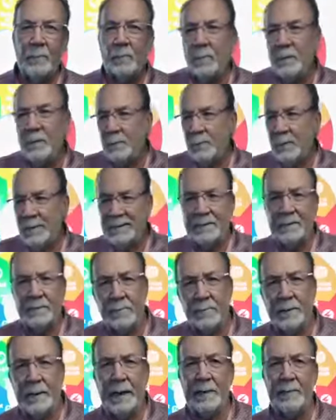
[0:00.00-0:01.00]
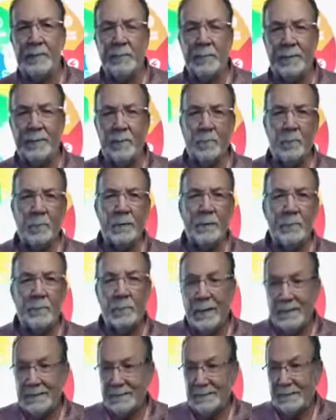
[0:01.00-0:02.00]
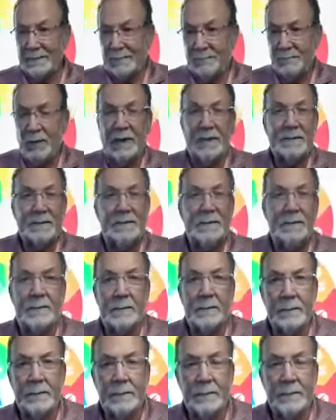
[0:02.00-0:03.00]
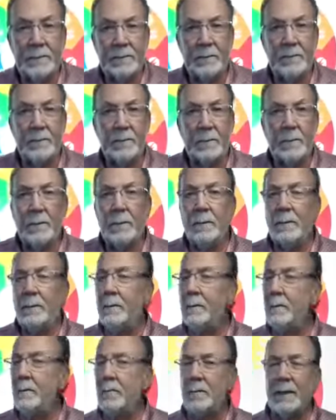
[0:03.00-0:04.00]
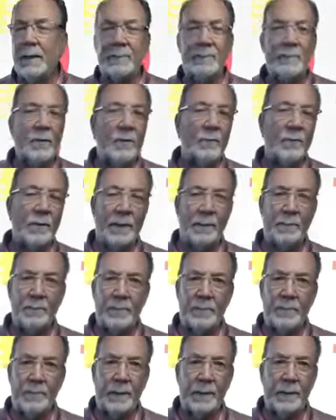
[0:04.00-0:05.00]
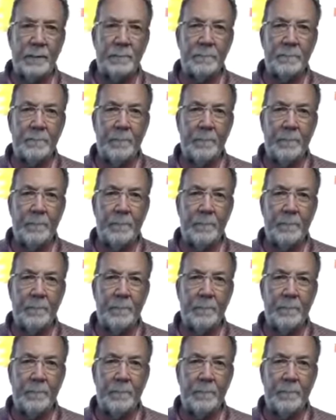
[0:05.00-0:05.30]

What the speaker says: really wants to engage with you, really wants this process to continue, will have no problem doing that.